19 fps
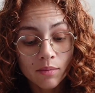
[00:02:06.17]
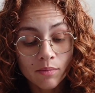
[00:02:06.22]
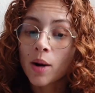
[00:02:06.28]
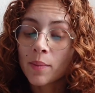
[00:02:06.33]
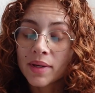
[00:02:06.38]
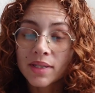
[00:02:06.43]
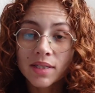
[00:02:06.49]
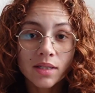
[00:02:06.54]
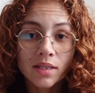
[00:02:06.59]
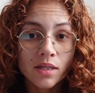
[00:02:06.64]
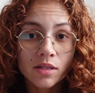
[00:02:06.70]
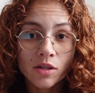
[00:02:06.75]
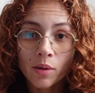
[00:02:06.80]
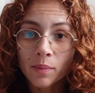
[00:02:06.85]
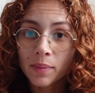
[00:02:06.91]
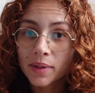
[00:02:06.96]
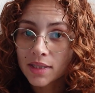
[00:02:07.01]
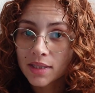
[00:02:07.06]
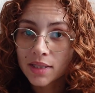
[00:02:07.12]
Our business is our
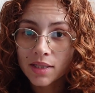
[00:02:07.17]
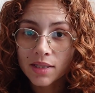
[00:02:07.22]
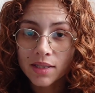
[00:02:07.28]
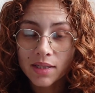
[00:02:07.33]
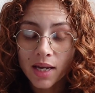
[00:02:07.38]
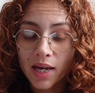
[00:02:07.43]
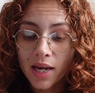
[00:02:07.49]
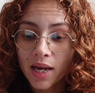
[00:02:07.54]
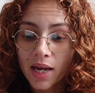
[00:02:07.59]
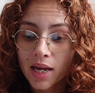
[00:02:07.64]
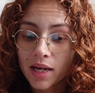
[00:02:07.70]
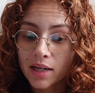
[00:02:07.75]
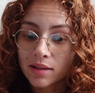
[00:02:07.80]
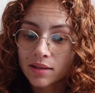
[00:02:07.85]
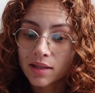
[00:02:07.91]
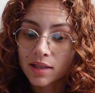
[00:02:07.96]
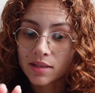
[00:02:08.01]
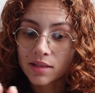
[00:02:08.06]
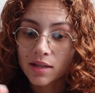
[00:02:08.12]
business,
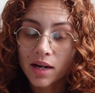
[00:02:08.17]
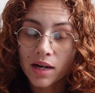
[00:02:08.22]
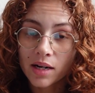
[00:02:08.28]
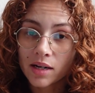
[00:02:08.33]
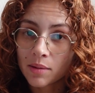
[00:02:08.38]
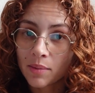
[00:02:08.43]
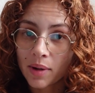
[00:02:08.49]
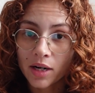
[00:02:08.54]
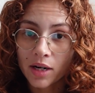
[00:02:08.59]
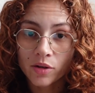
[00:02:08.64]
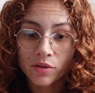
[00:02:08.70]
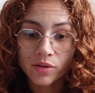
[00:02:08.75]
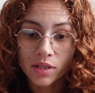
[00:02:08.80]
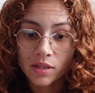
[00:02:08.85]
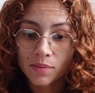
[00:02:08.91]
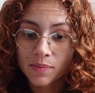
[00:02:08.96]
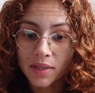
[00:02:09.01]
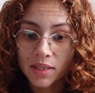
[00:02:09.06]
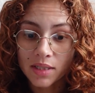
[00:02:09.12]
and it's not anybody
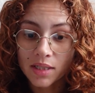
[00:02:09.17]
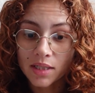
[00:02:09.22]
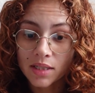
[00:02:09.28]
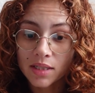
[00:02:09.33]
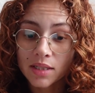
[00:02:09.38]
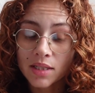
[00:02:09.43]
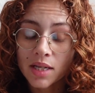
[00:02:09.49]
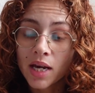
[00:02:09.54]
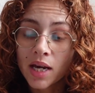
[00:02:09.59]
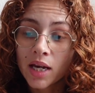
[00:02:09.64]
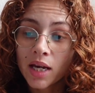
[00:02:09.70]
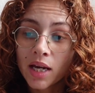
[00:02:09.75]
else's business.